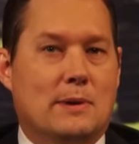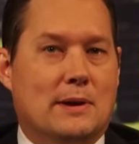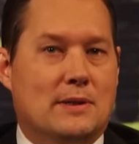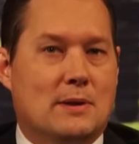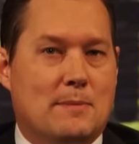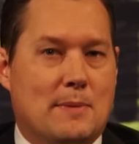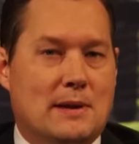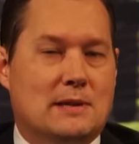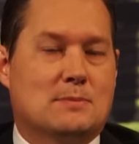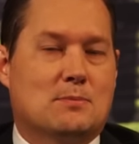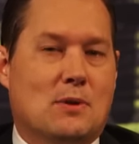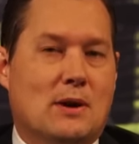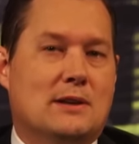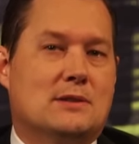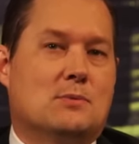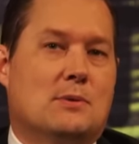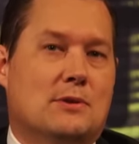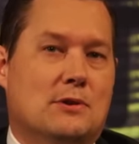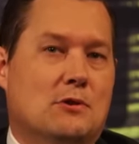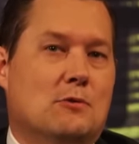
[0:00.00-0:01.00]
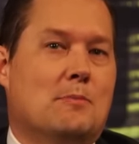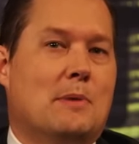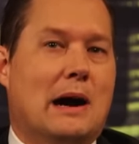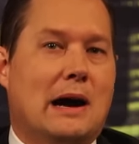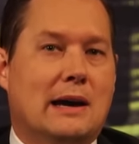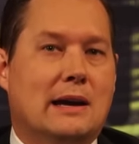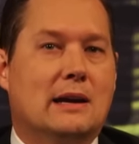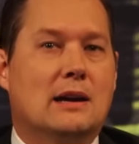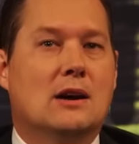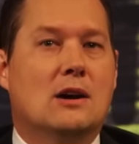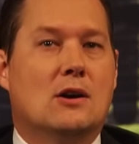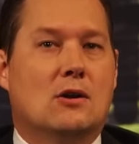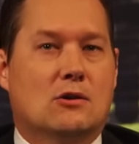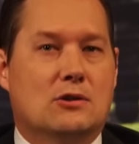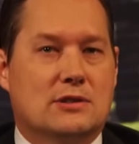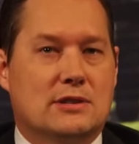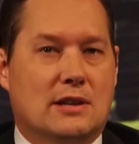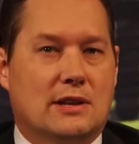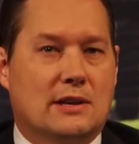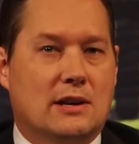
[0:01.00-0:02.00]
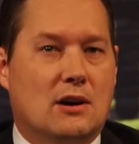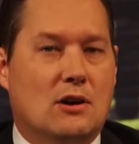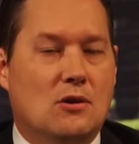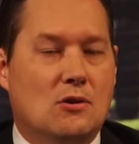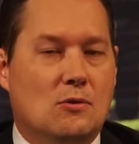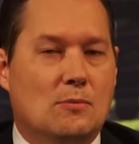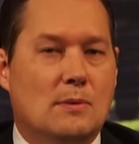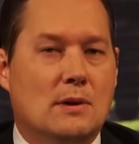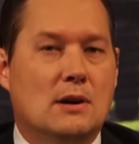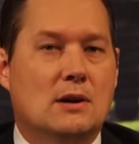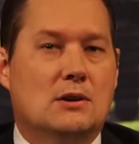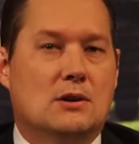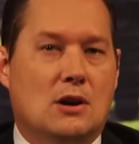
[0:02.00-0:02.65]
Get the best price whether you're buying or selling a home.